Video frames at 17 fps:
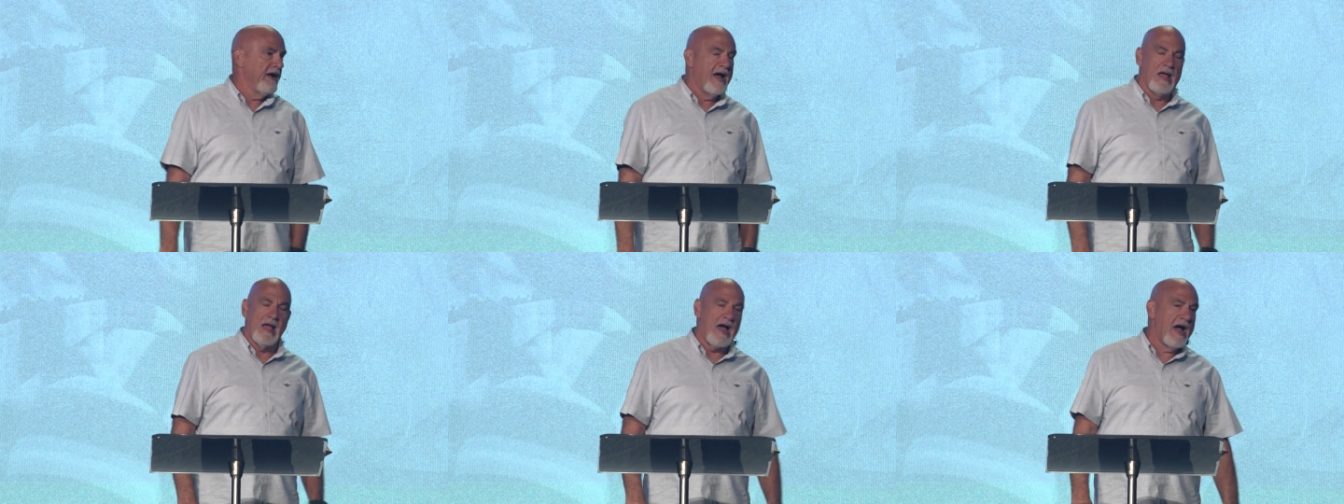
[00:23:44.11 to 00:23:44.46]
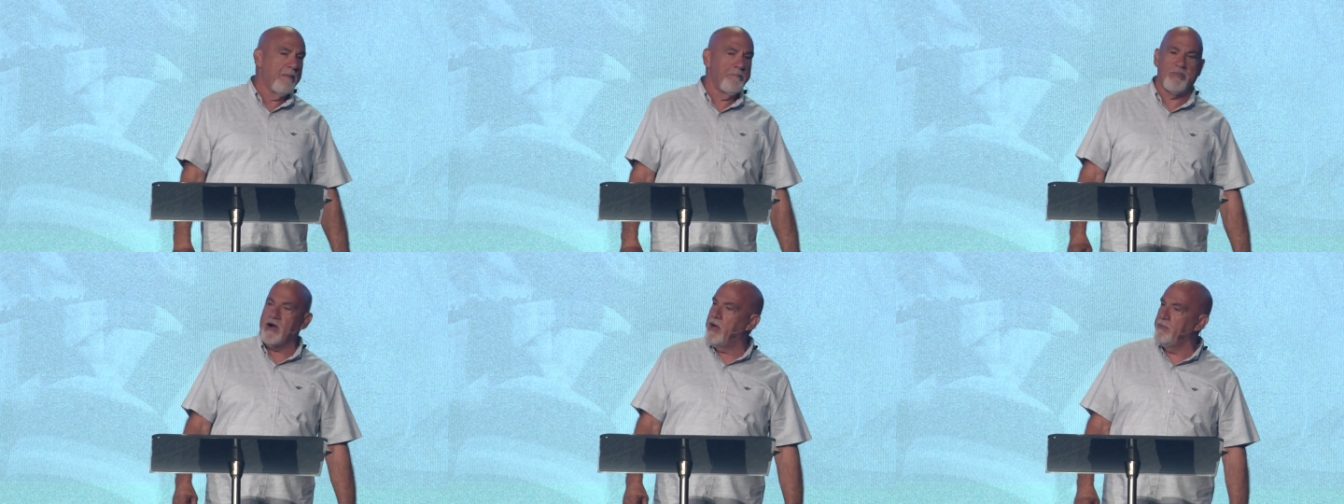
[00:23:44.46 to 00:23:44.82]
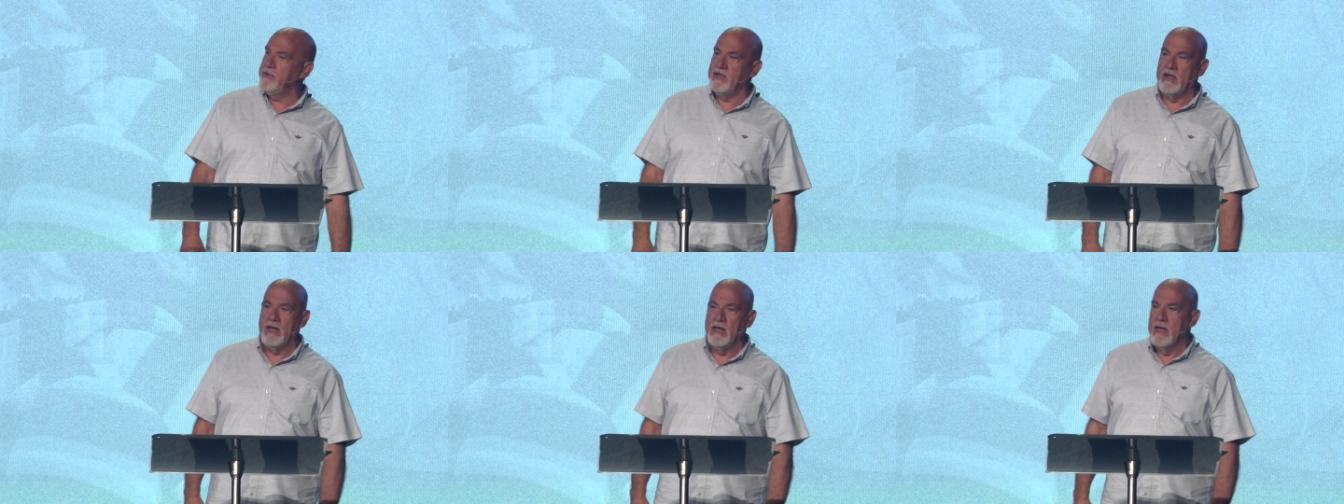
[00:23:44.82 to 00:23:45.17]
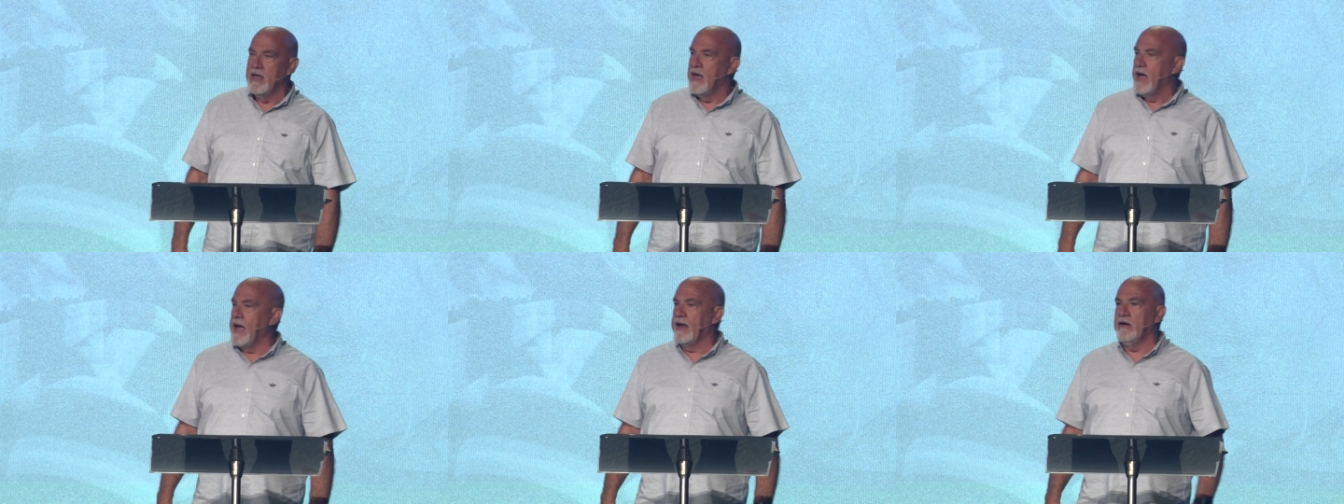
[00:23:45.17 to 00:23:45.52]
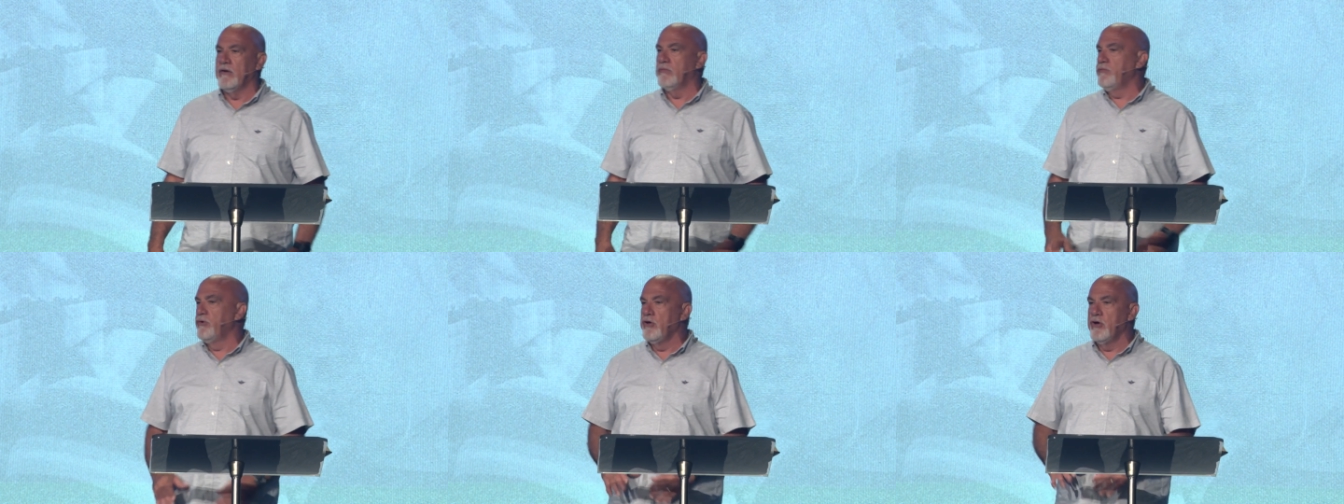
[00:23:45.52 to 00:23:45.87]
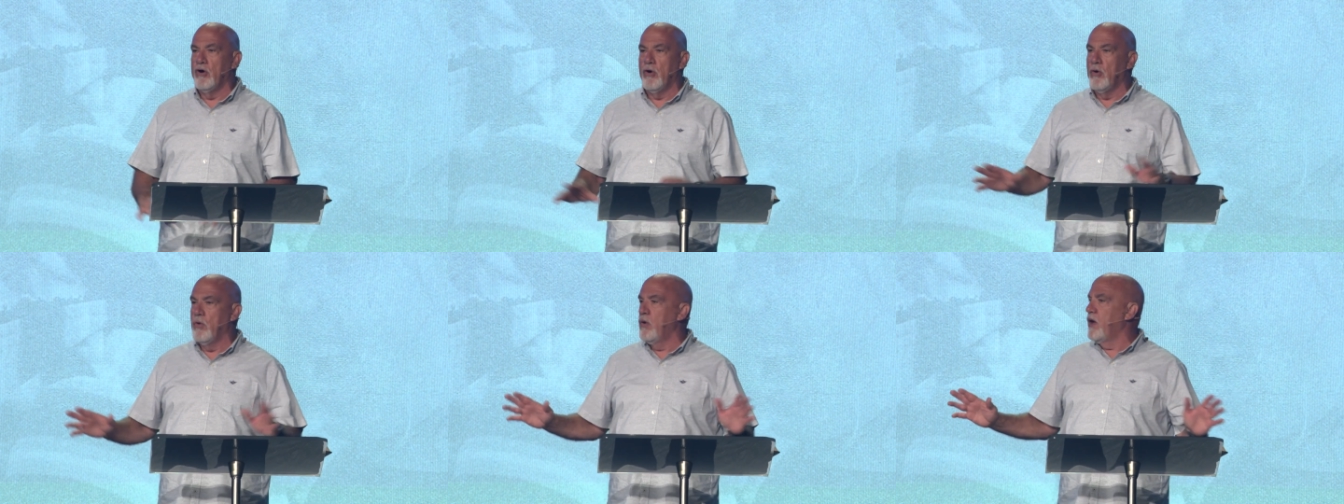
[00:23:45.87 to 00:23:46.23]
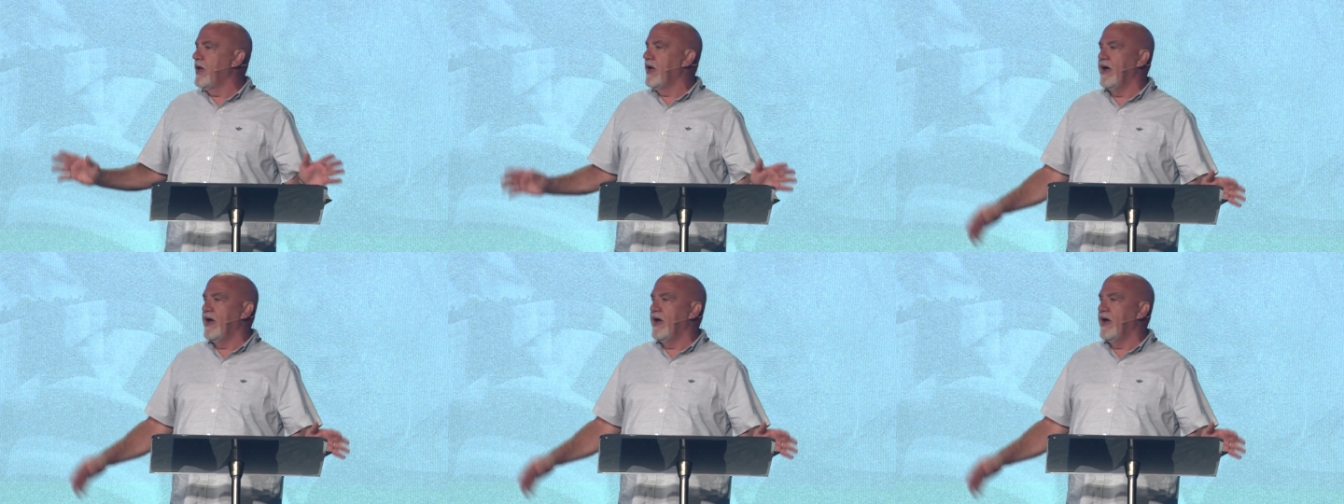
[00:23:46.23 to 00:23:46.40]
I, I probably I don't know